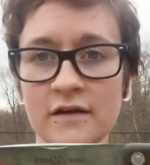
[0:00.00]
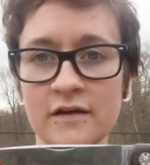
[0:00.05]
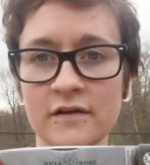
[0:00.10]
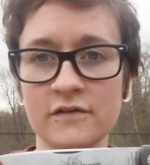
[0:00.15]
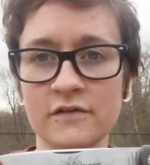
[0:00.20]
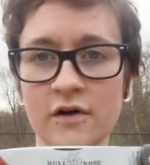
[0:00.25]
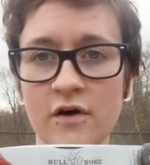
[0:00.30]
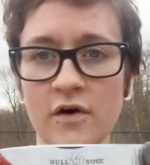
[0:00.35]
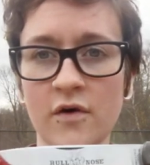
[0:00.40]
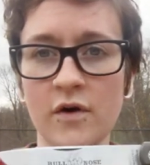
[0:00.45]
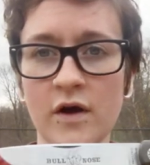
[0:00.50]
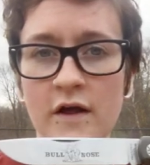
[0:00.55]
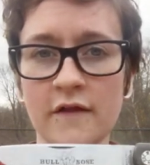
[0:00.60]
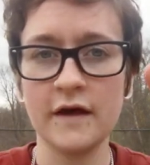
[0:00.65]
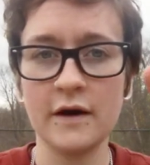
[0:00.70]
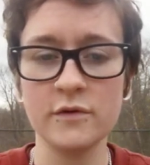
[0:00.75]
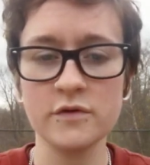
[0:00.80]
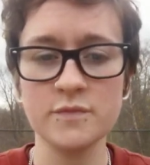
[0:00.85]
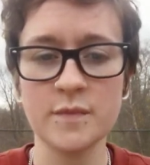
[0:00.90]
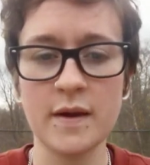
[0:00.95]
So
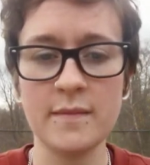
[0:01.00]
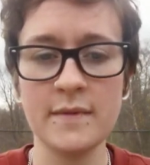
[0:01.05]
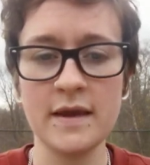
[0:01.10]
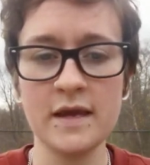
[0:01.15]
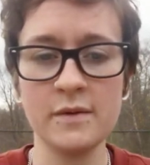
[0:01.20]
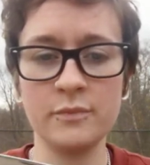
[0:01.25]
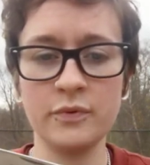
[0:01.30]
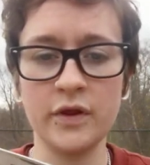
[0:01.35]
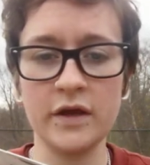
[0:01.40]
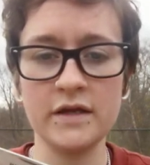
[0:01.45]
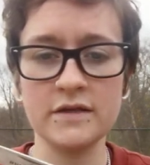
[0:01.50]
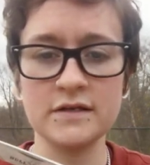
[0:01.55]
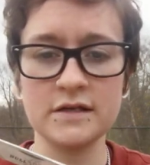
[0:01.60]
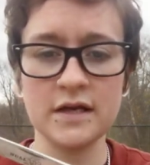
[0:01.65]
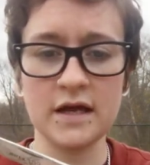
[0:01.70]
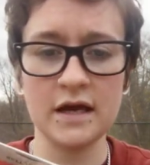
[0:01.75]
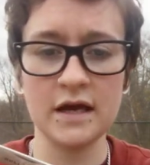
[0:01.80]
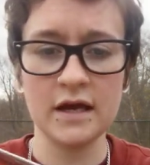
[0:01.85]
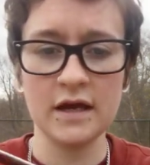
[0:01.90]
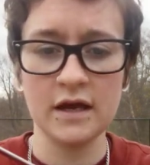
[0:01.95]
that was my main blade
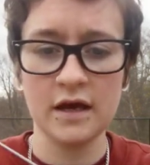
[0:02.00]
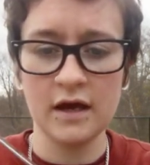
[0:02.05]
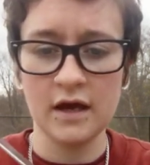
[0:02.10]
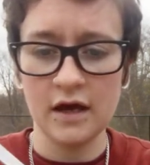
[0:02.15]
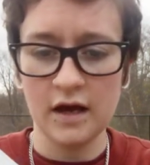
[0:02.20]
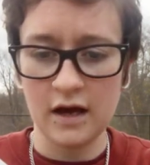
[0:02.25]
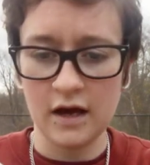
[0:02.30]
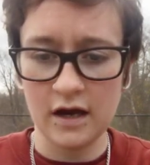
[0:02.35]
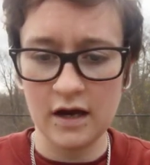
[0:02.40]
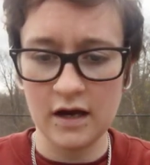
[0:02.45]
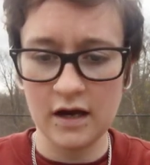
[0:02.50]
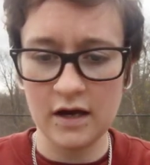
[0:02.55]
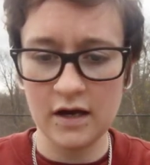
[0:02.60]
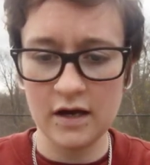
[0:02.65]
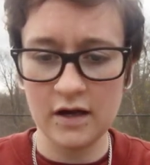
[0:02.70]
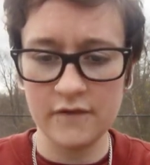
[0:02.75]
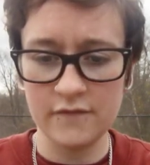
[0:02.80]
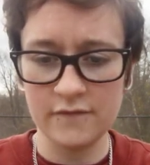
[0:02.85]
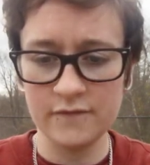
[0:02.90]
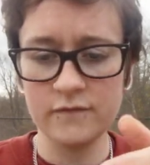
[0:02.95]
today.
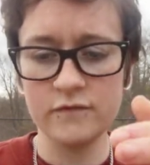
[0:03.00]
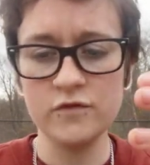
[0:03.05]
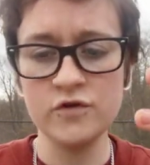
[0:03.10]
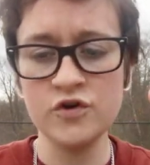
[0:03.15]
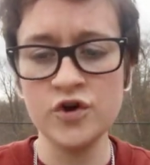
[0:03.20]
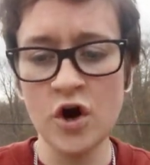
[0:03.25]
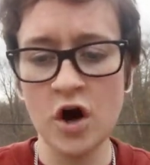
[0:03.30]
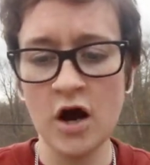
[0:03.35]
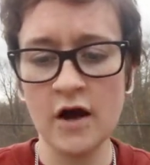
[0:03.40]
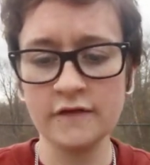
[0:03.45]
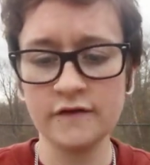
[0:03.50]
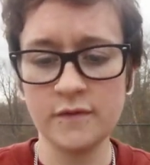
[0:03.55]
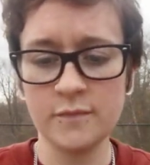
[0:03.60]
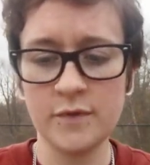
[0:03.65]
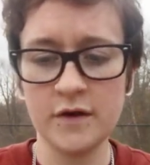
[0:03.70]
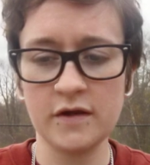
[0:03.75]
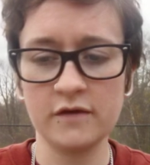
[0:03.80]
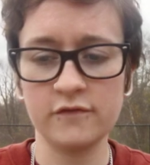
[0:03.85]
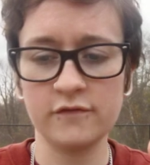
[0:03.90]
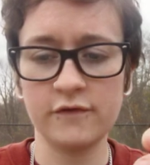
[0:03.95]
Uh, not the
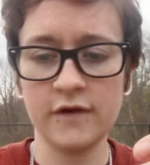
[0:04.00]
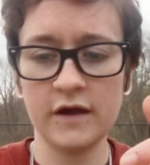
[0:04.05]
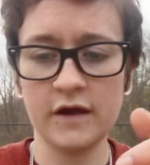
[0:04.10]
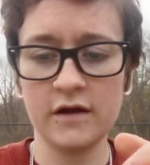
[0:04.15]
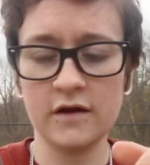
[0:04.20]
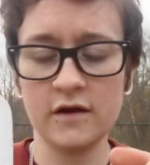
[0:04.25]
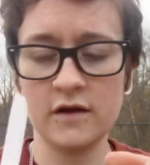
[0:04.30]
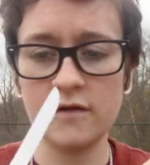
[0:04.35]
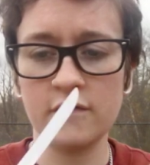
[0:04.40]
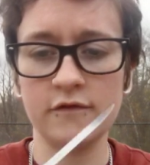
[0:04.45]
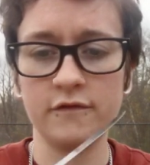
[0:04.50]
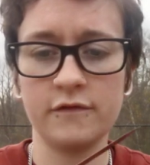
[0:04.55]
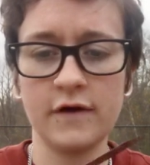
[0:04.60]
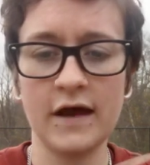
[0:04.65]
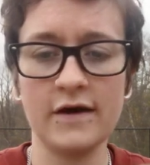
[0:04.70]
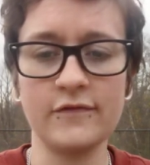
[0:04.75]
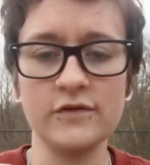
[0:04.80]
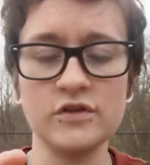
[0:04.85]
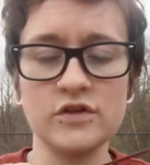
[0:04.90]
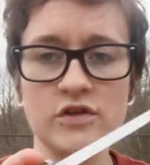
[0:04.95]
biggest fan of
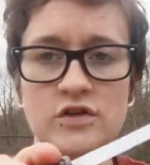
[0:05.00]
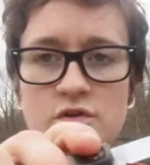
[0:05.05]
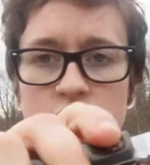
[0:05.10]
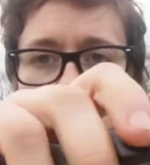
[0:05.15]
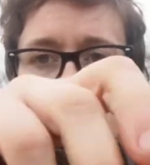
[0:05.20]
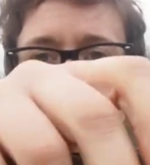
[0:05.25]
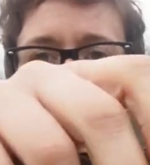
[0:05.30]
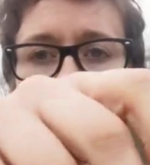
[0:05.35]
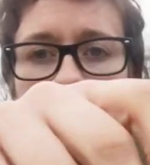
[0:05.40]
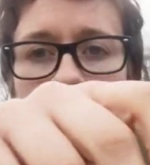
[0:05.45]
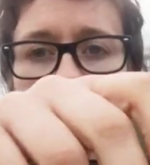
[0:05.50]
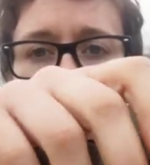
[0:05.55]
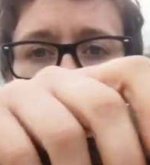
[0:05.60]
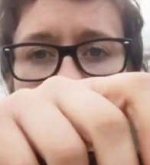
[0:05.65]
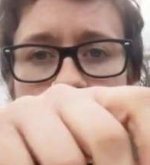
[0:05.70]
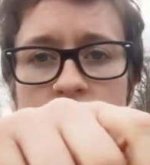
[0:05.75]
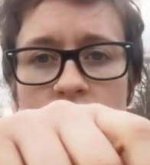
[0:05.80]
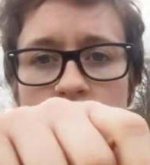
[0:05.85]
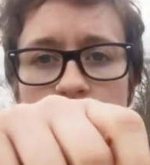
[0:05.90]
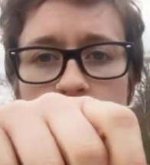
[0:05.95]
having to use two
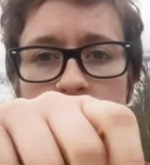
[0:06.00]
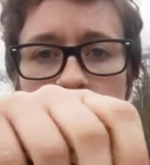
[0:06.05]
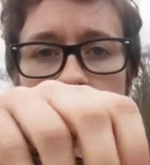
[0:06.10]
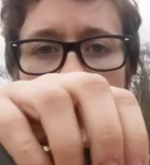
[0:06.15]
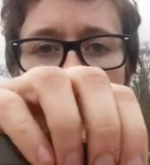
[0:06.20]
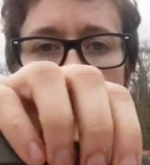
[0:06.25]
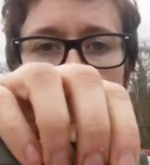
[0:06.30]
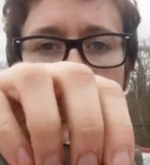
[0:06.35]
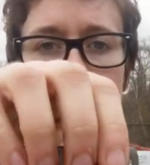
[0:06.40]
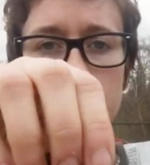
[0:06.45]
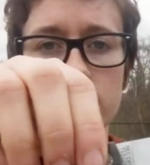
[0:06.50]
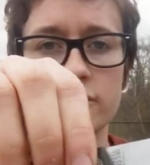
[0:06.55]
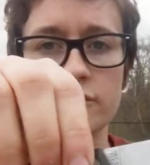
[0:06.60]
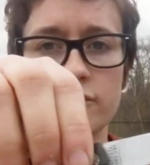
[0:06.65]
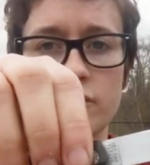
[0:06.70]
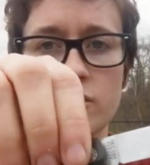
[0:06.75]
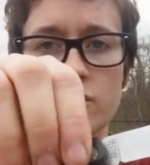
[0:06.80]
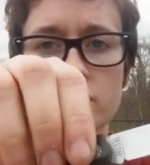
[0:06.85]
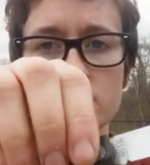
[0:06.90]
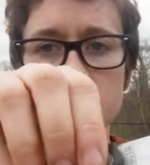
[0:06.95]
hands to open and close this, of
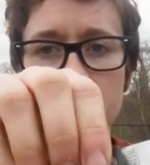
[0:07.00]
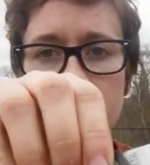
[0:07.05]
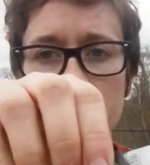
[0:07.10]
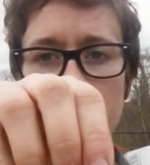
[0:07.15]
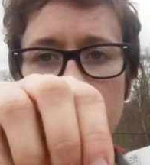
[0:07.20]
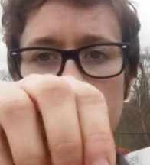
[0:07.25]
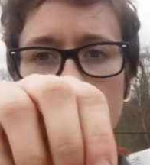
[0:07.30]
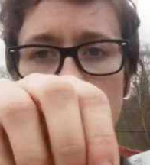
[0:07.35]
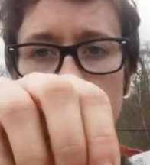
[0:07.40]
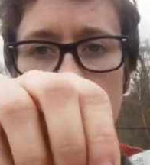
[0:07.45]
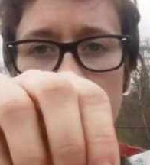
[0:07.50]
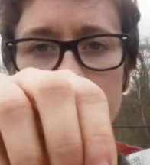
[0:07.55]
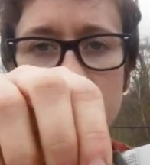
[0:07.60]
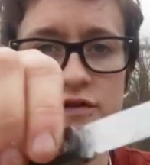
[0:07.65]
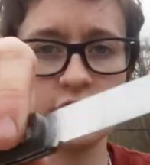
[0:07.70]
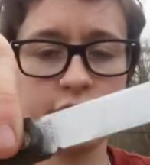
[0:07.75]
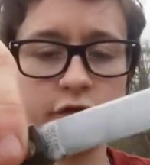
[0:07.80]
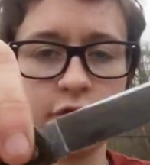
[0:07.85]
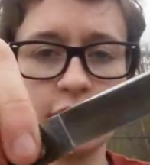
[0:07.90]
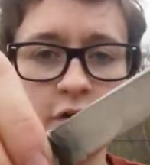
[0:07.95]
course, but
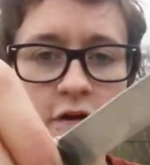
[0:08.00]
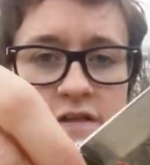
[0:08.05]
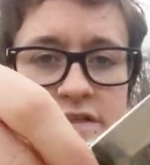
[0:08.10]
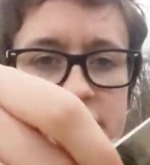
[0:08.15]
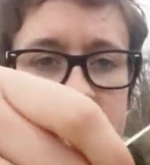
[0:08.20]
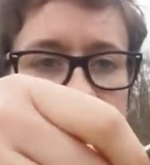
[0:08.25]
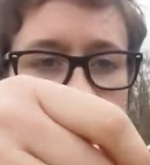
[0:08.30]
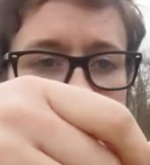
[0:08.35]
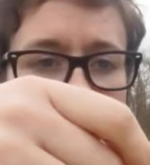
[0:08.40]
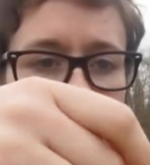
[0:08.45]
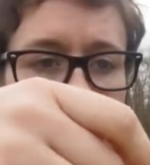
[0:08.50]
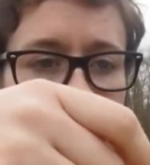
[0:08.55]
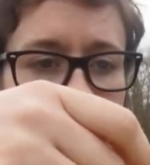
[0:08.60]
just for funsies